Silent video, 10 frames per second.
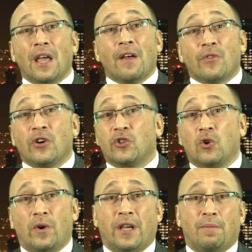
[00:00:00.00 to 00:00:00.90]
And they're
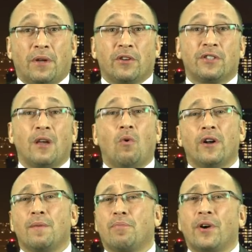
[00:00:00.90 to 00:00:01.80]
doing it because they
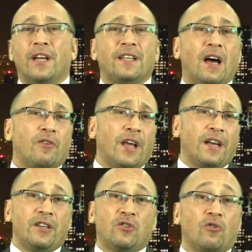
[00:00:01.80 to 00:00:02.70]
want to break down
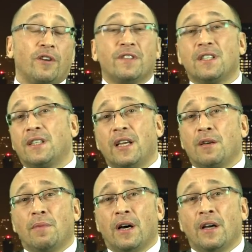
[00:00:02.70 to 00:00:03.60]
any sort of
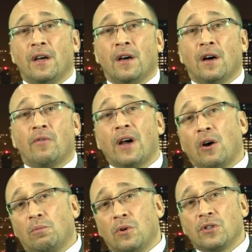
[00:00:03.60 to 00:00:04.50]
stigma
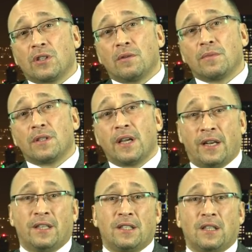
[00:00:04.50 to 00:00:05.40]
around Muslims
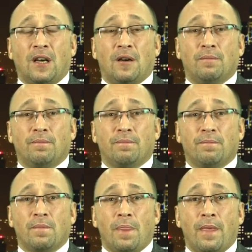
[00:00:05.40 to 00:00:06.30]
and Islam.
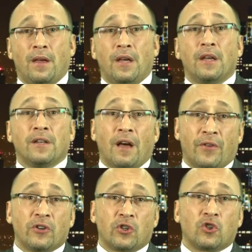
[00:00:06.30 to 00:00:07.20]
Now,
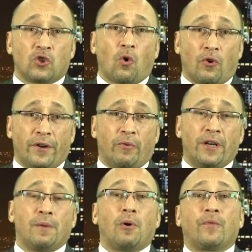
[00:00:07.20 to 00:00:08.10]
there's a story
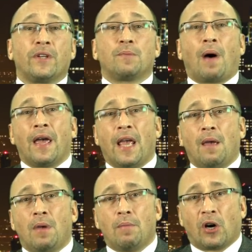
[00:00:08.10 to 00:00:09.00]
written about this by
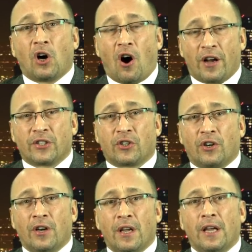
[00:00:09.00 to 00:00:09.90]
Amy
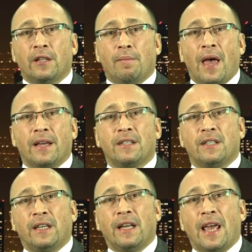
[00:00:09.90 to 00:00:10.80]
McCosker in the
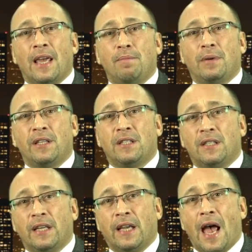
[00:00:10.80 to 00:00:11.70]
magazine
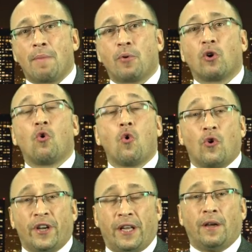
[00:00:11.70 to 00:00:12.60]
ABC
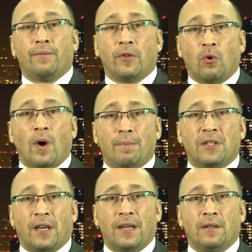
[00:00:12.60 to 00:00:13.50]
Capricornia, the
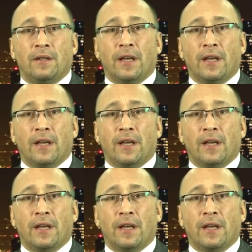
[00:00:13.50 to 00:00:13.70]
website,